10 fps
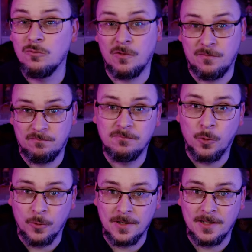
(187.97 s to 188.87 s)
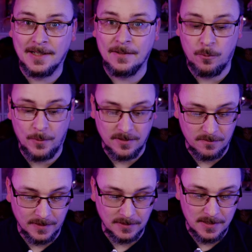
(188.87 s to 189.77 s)
with going to that giveaways
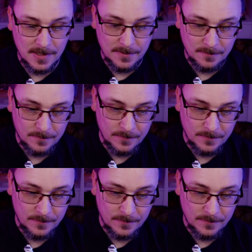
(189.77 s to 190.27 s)
and things like that.